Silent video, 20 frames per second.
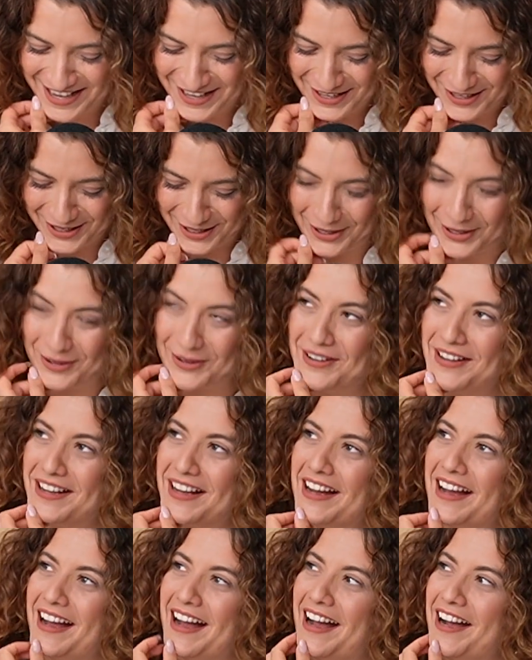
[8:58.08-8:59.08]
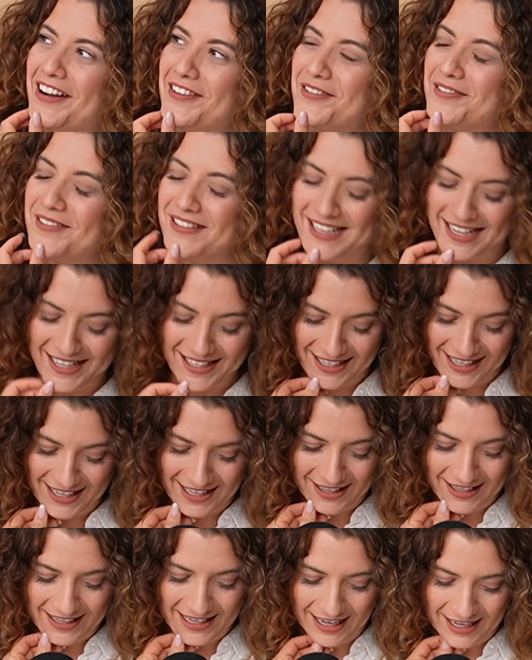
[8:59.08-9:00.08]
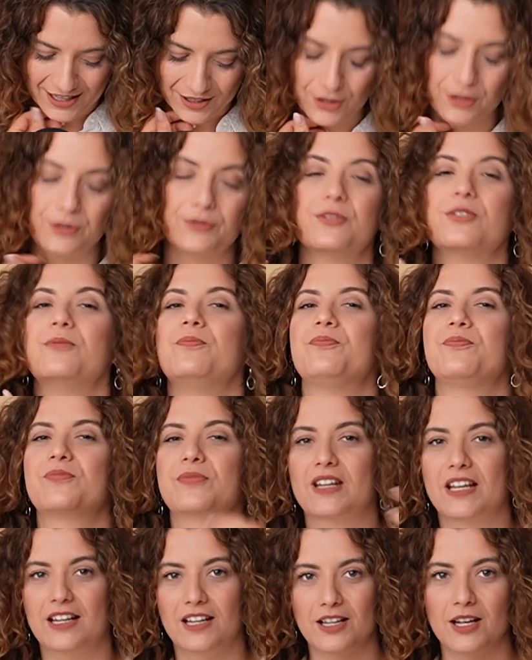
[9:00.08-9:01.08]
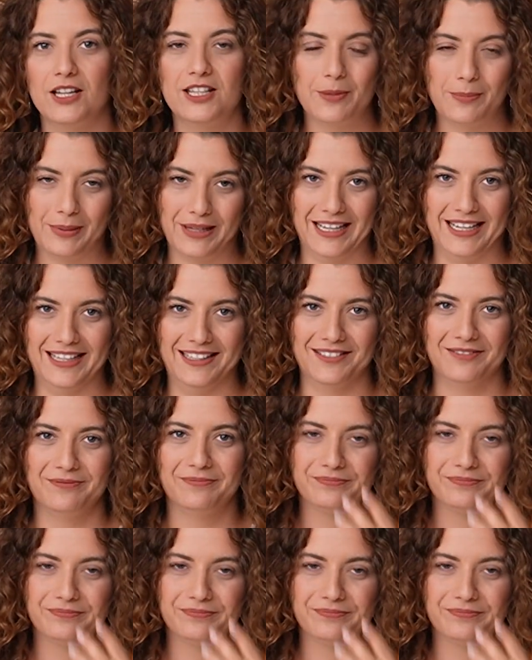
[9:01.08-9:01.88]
So what was I saying? Yeah, so the plan.